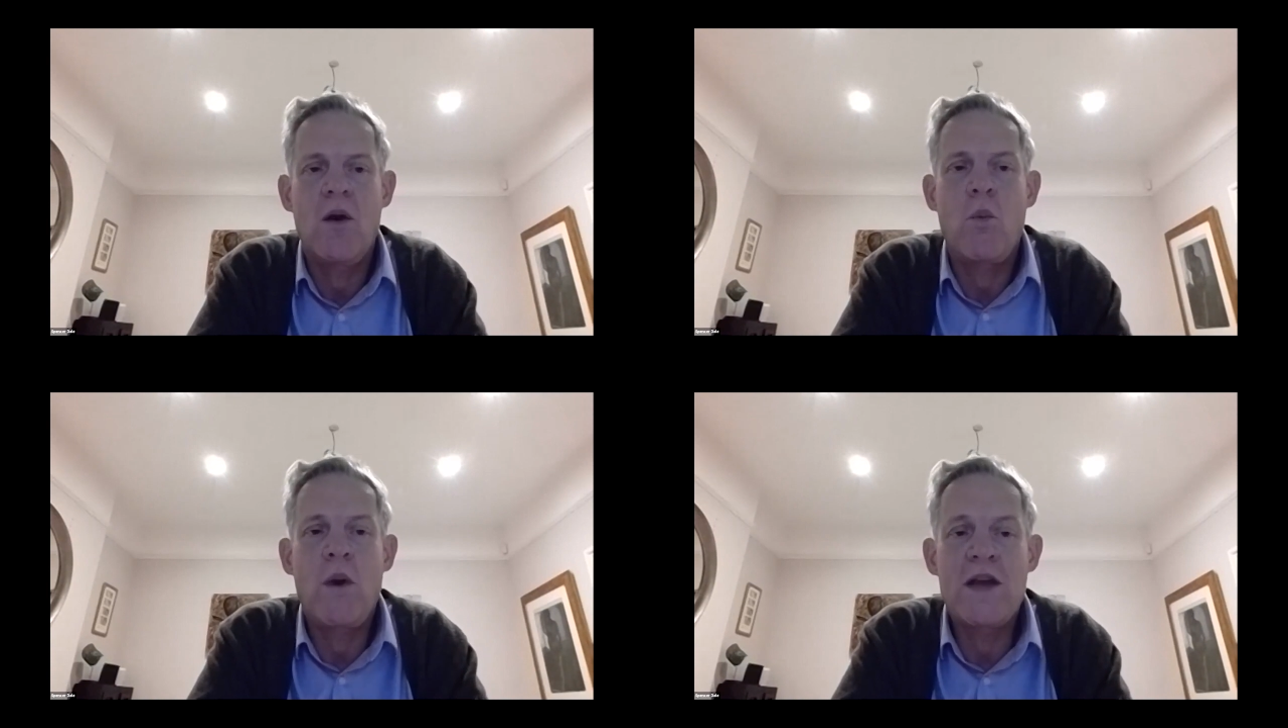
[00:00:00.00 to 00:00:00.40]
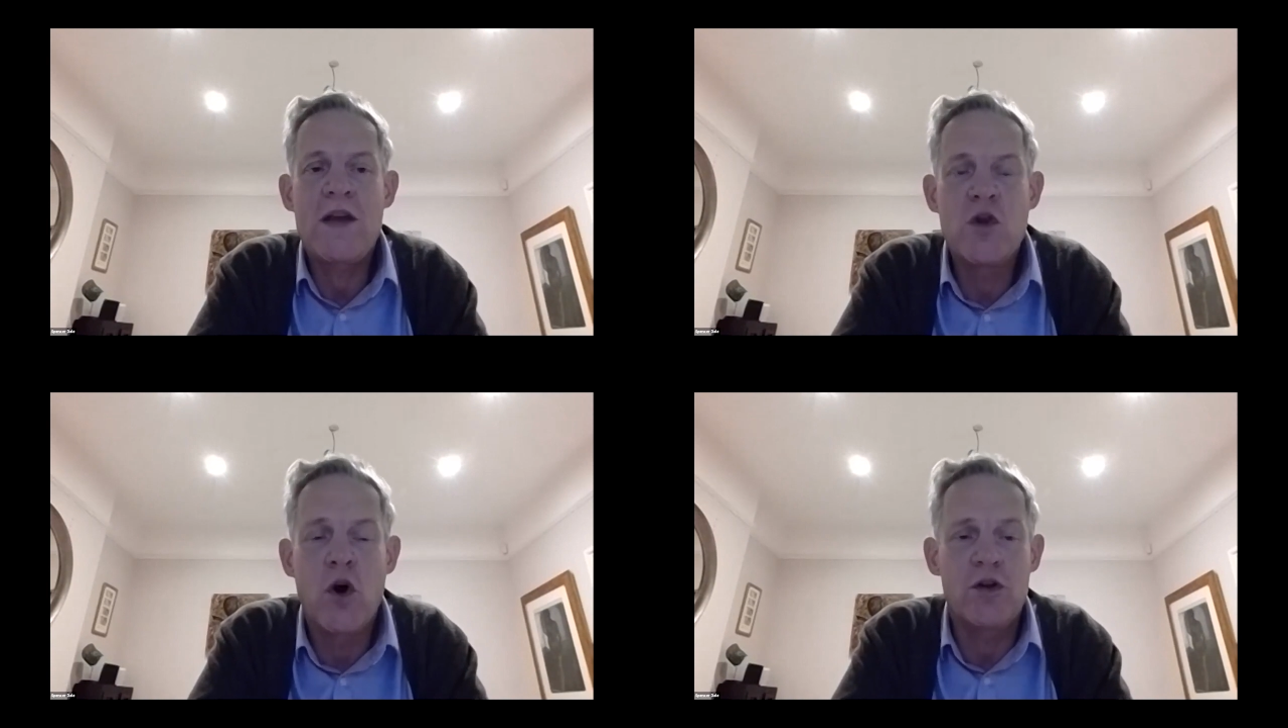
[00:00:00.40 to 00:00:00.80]
We're
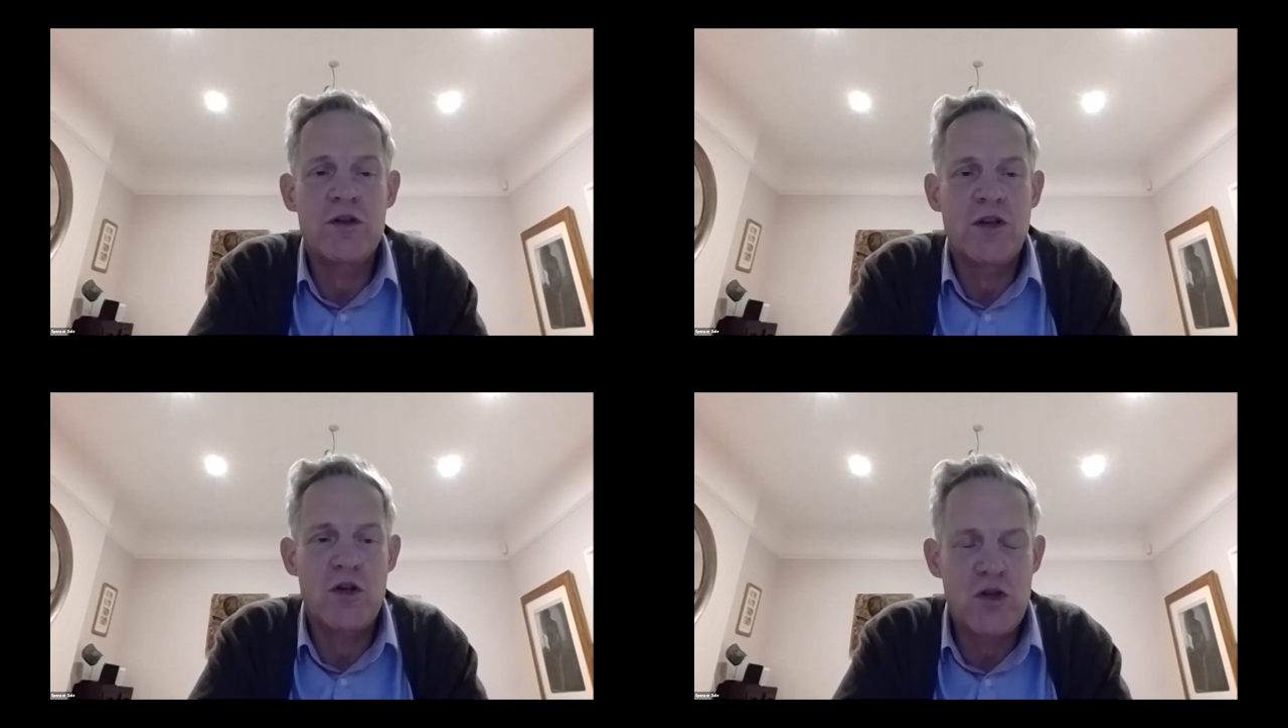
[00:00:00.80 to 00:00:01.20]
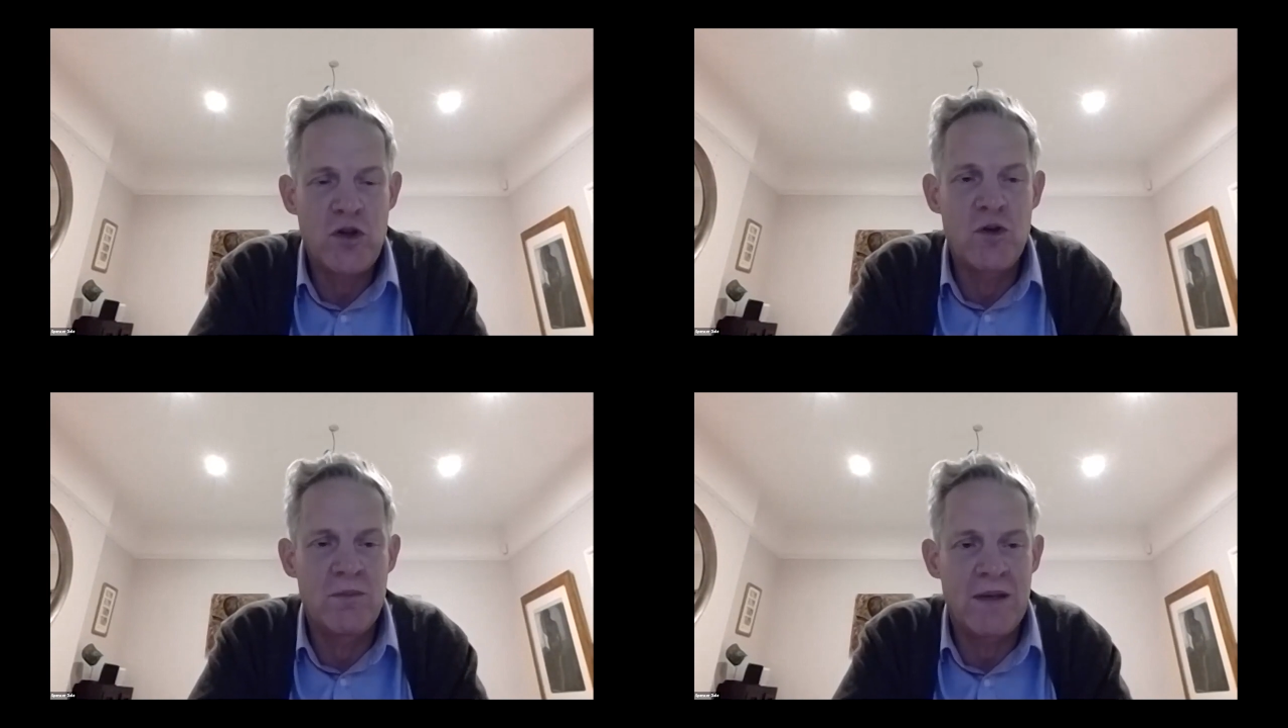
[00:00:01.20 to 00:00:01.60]
not
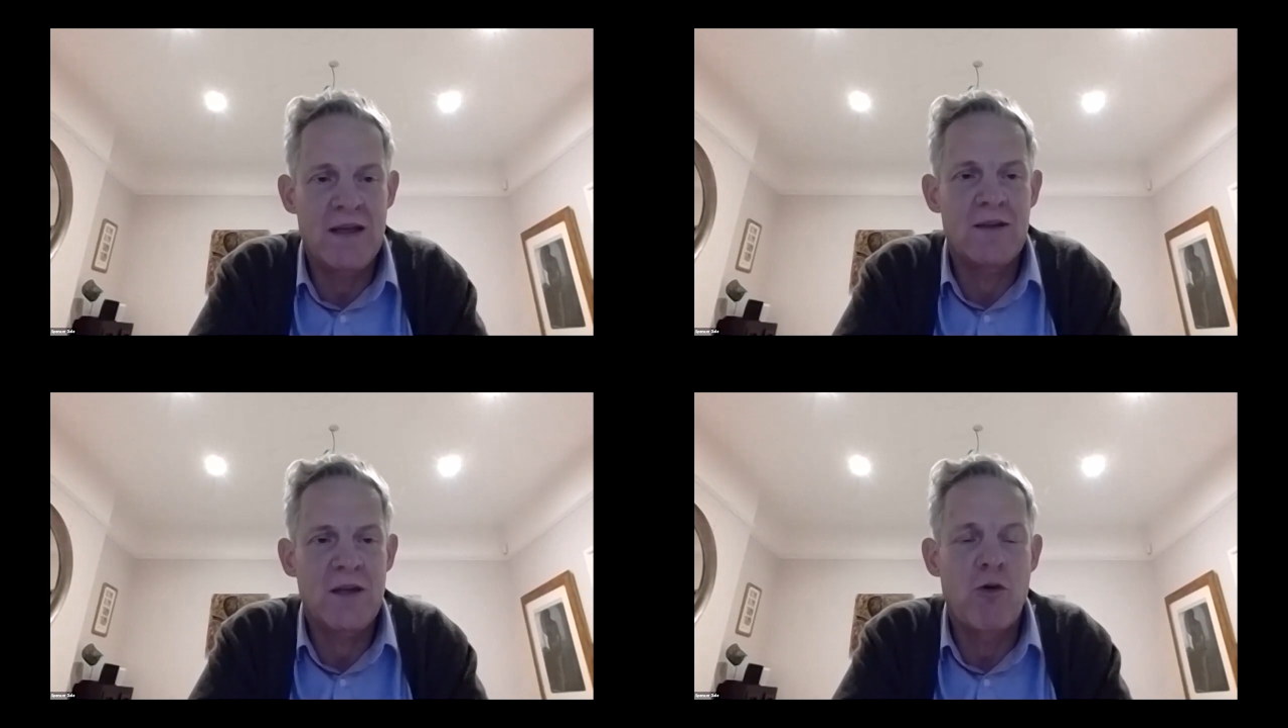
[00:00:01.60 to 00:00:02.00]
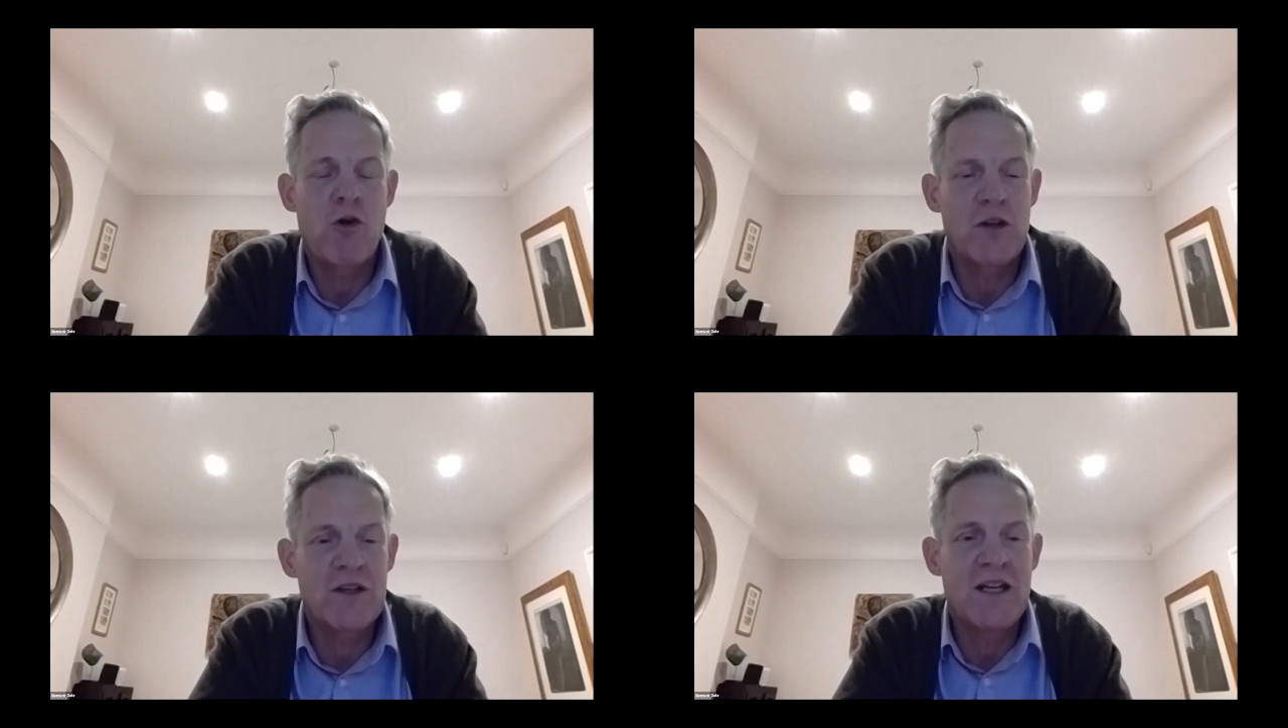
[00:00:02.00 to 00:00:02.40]
assuming that we're
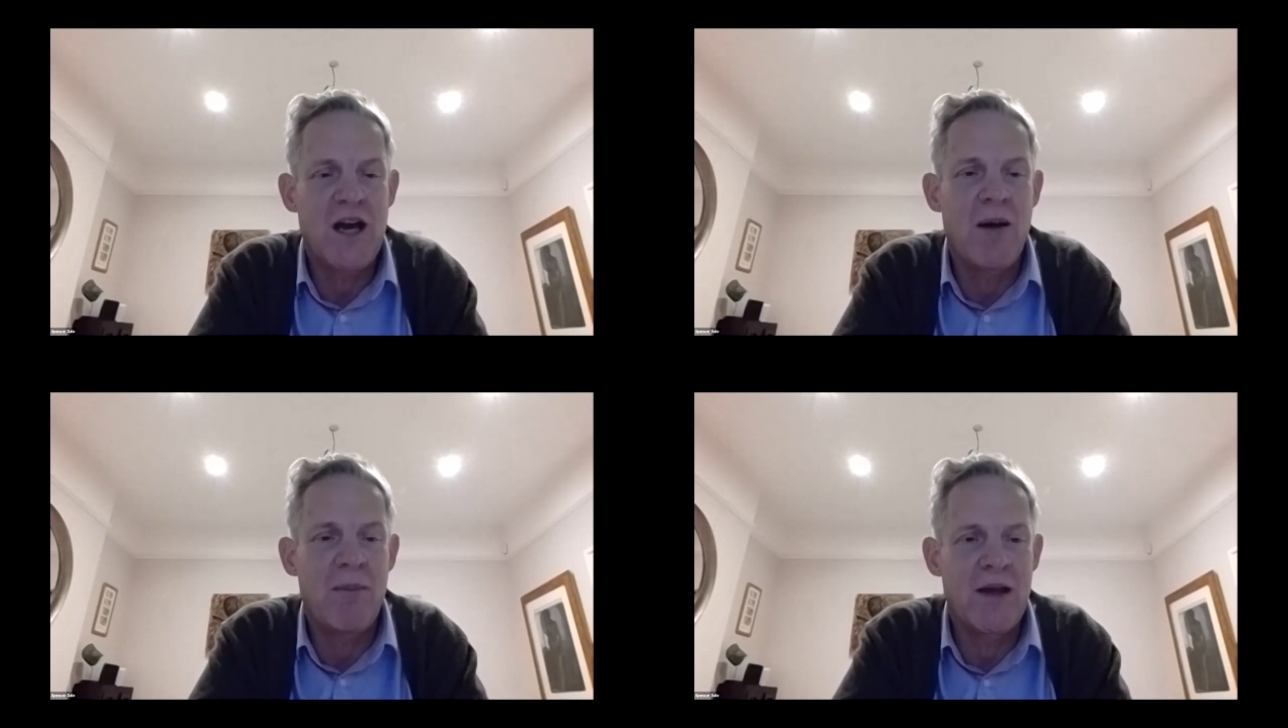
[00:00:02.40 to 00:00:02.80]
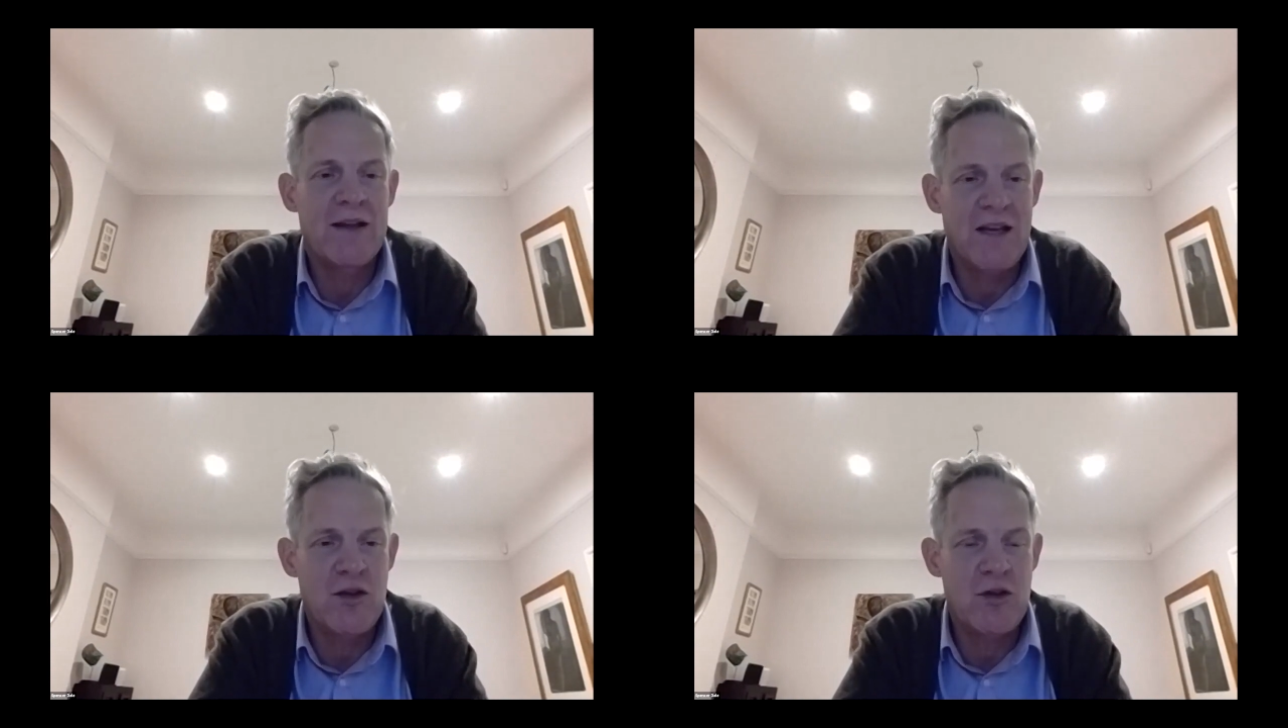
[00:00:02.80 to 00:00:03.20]
on a
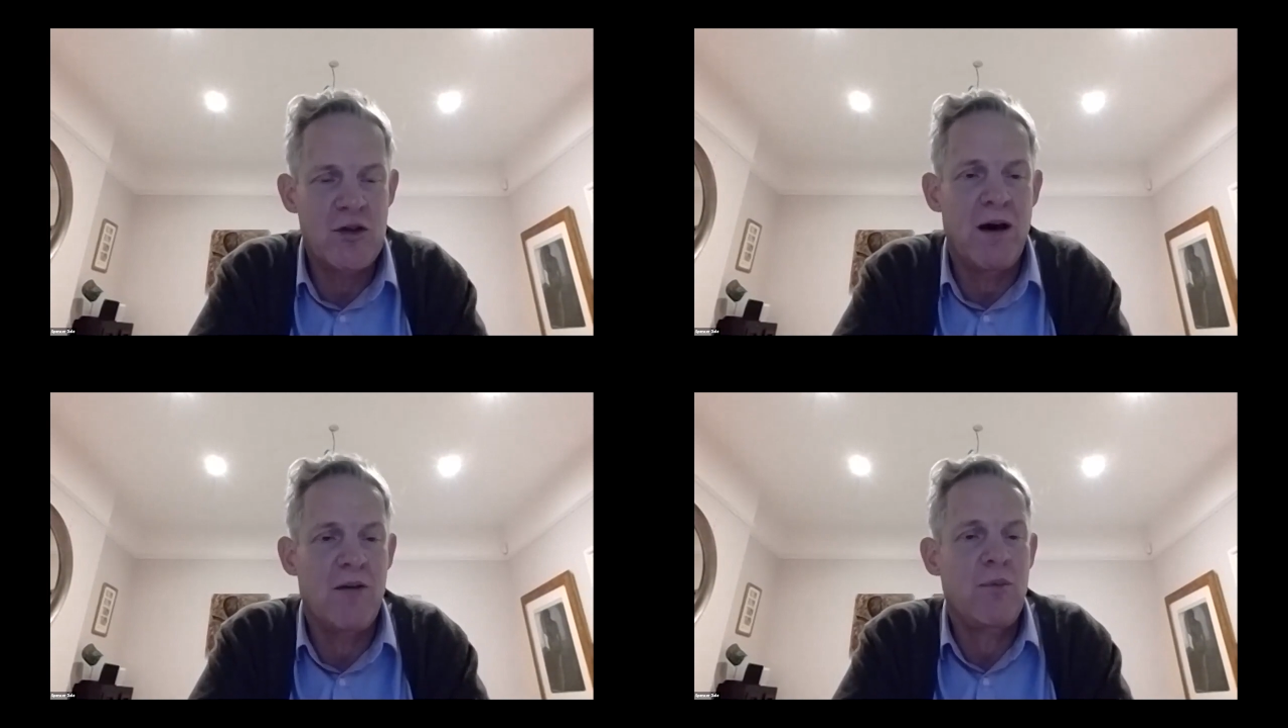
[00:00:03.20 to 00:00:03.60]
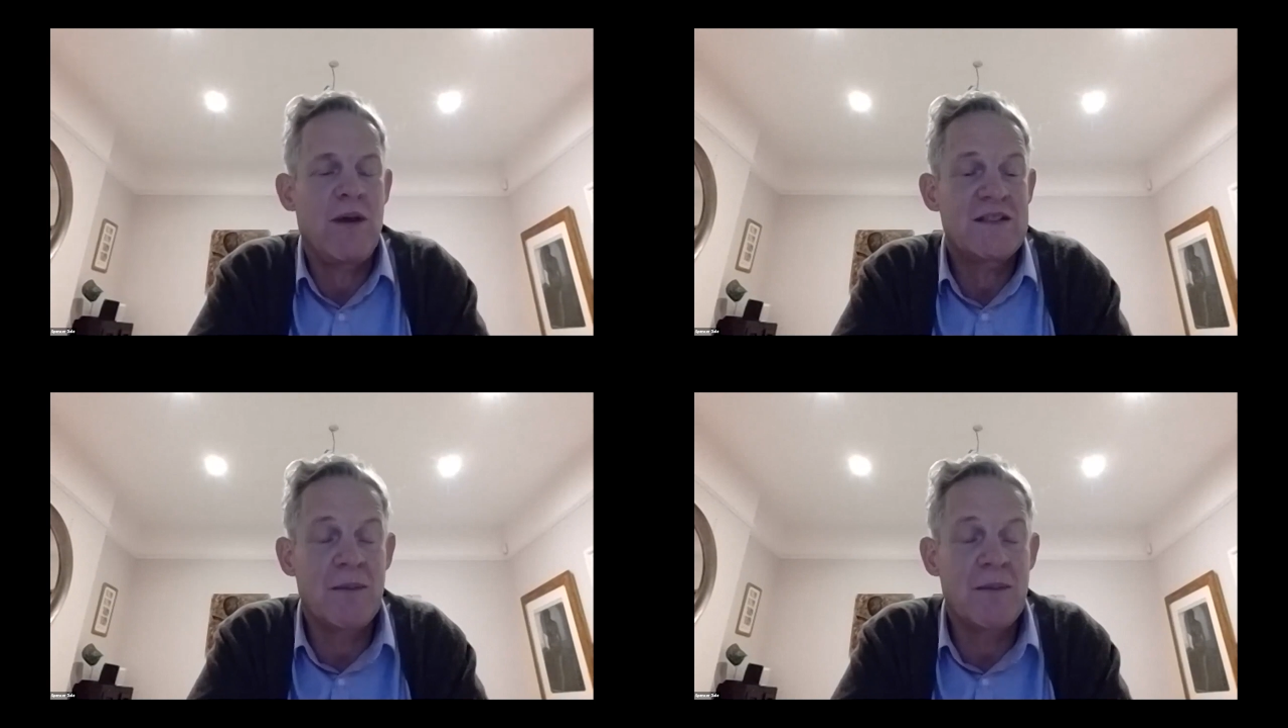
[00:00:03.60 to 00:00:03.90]
decarbonisation pathway.